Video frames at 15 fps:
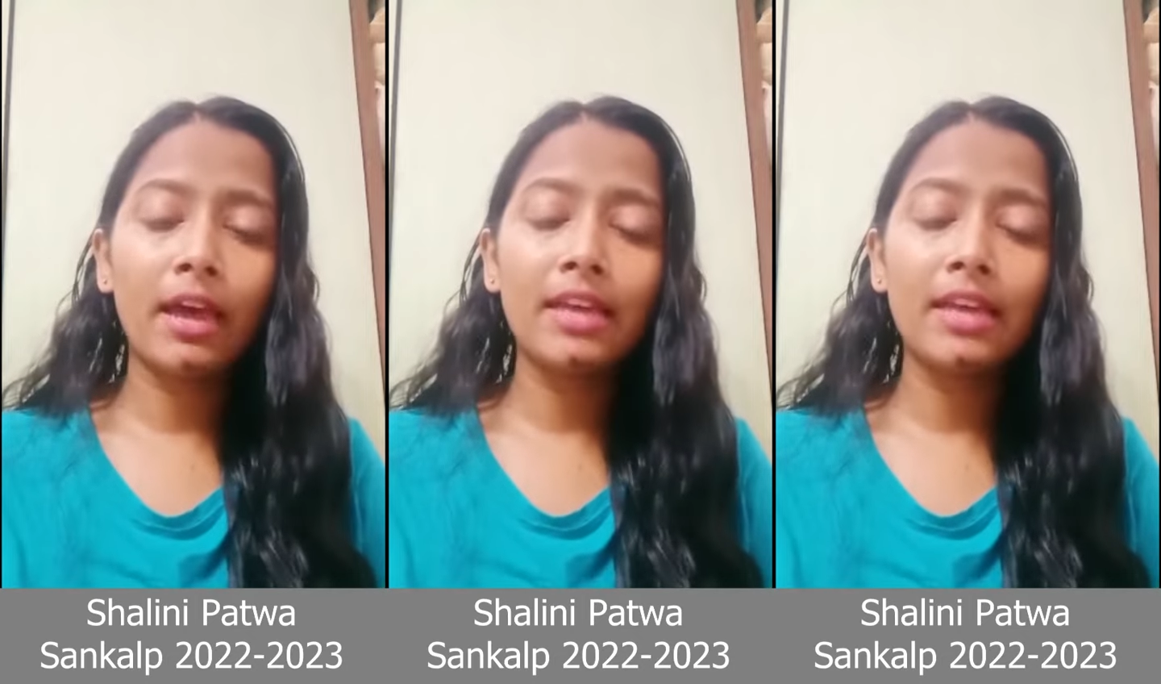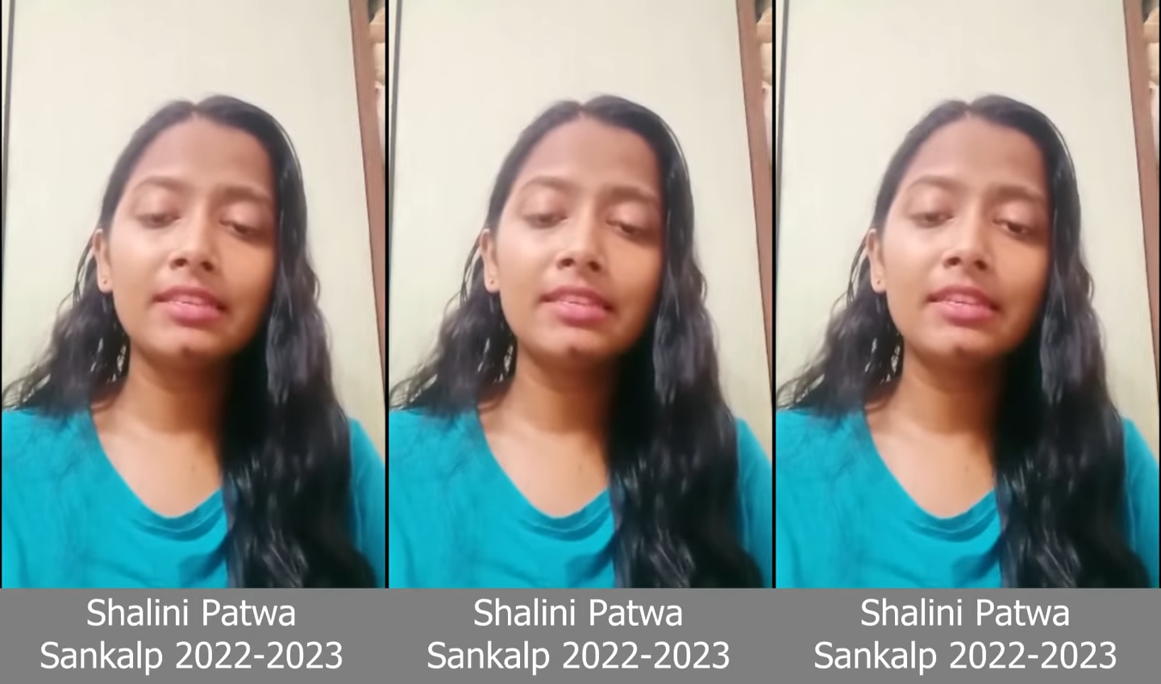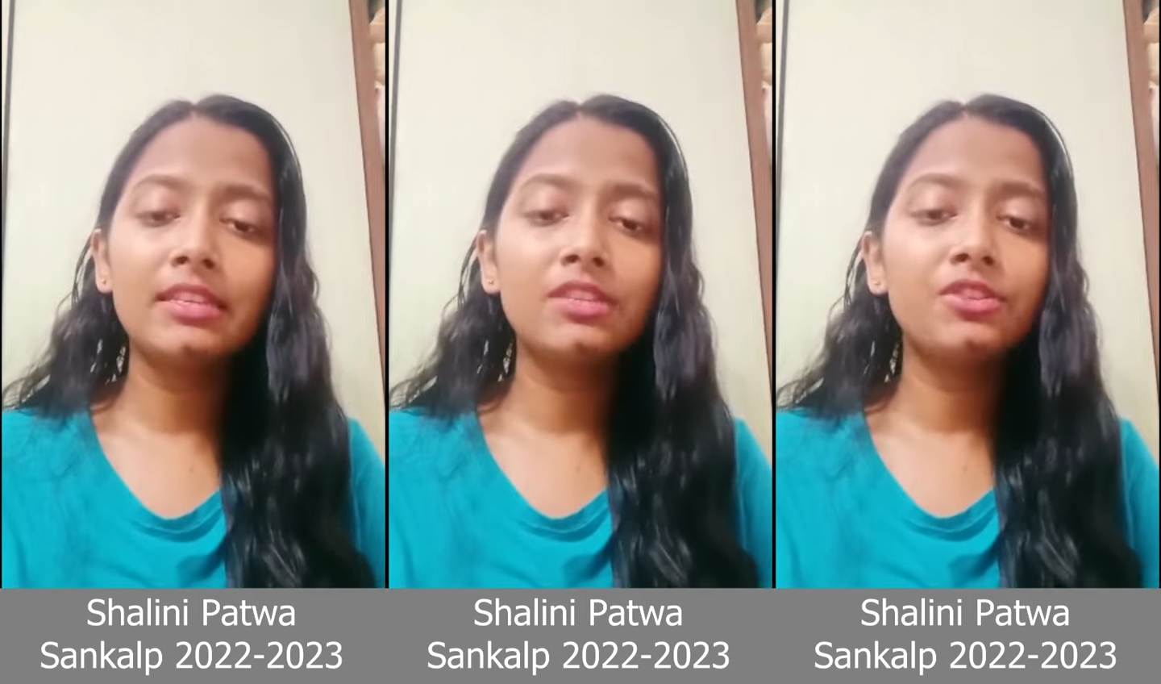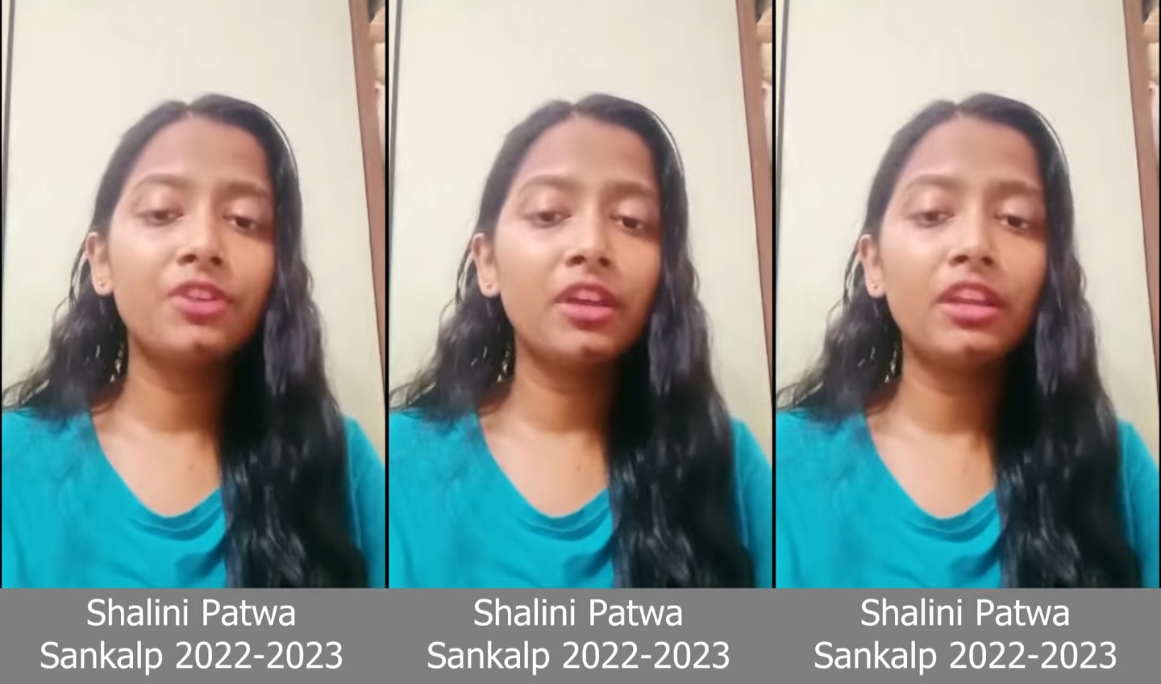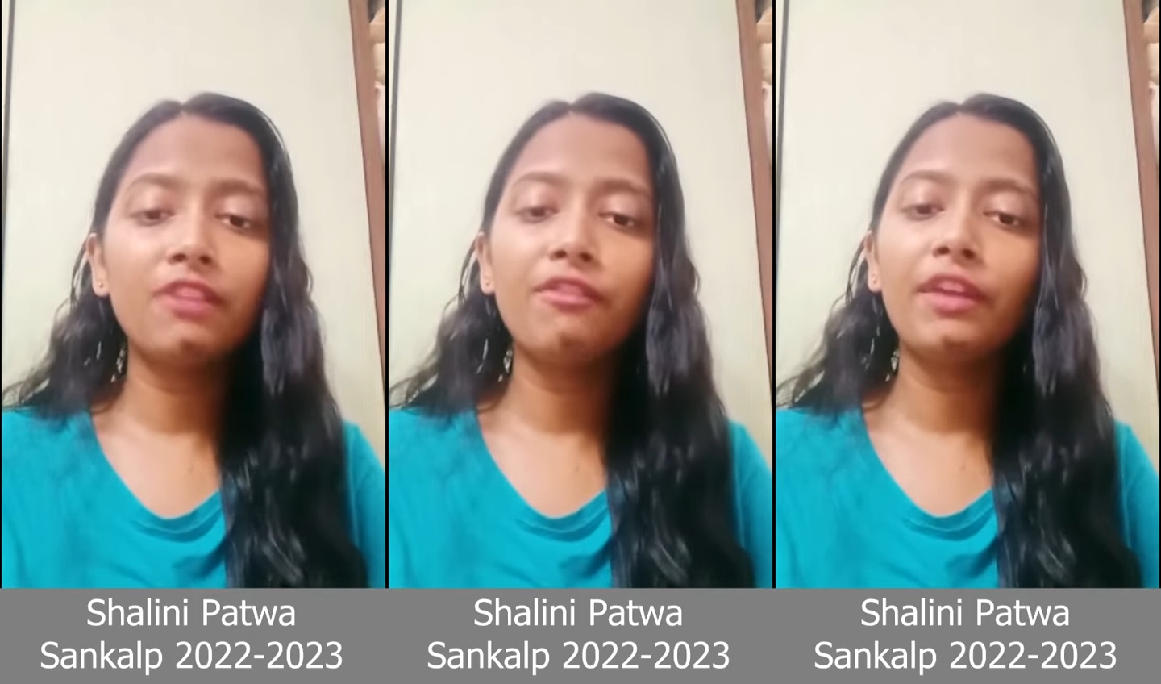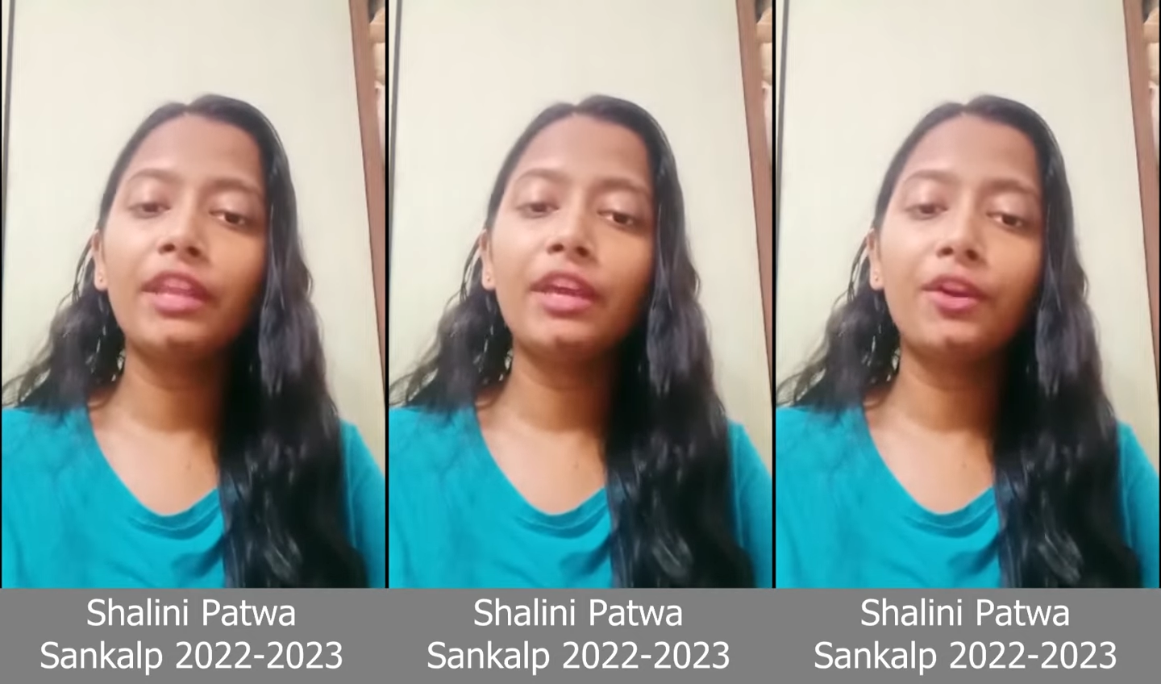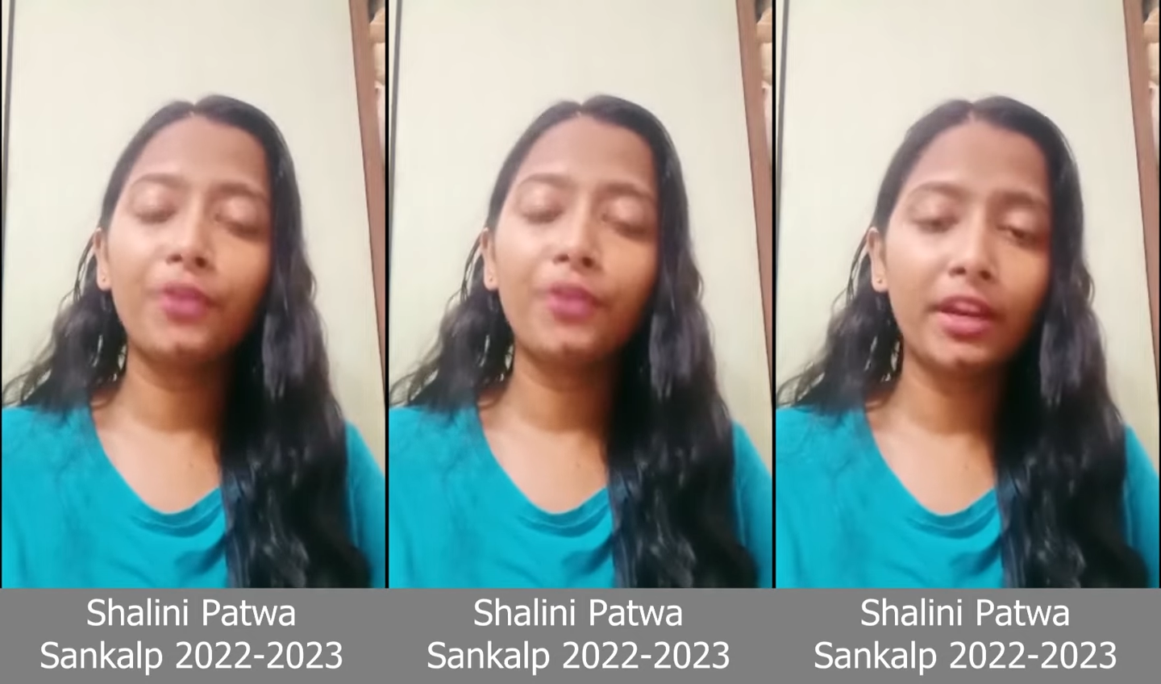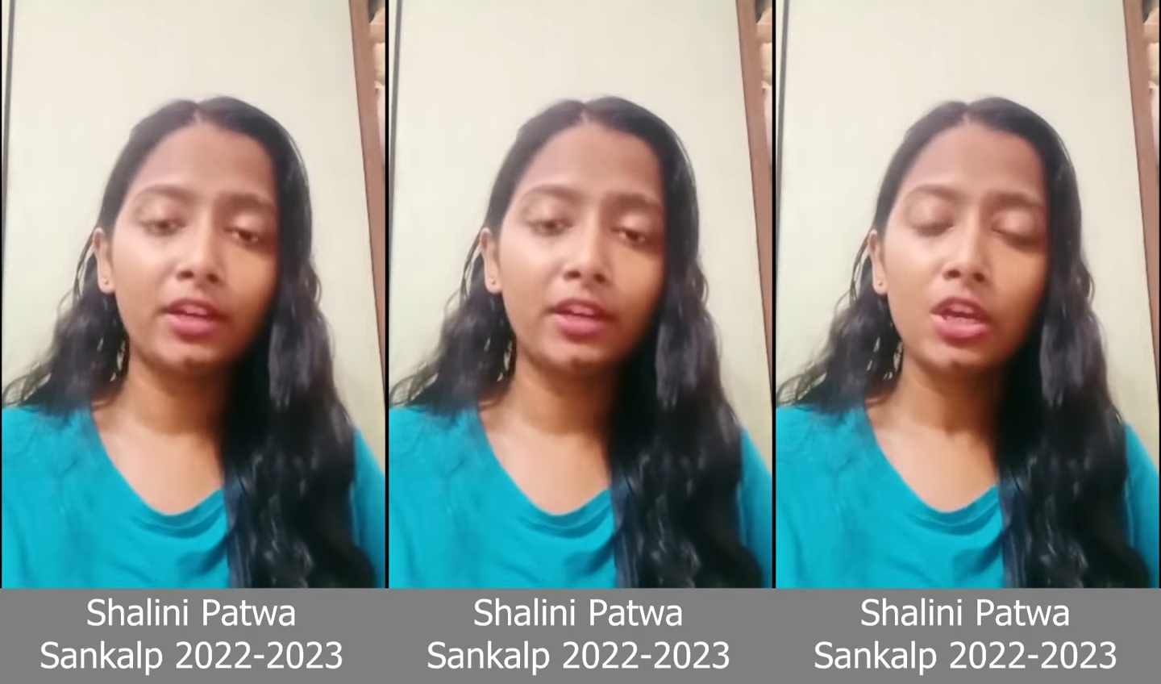as it is really very
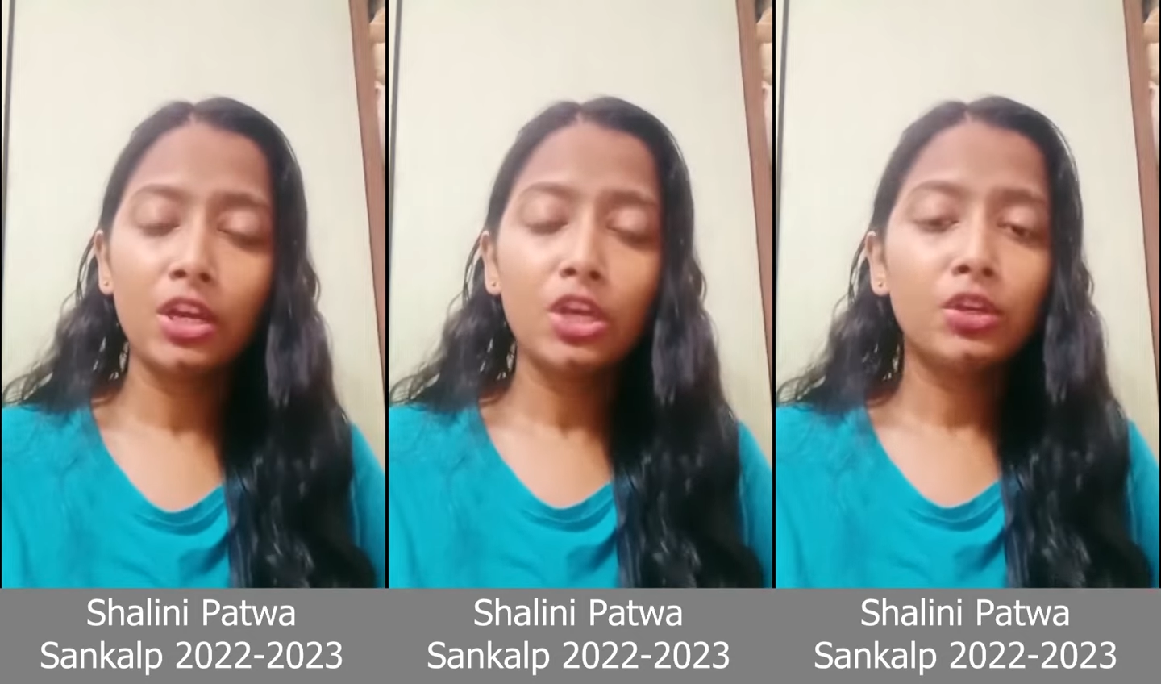great.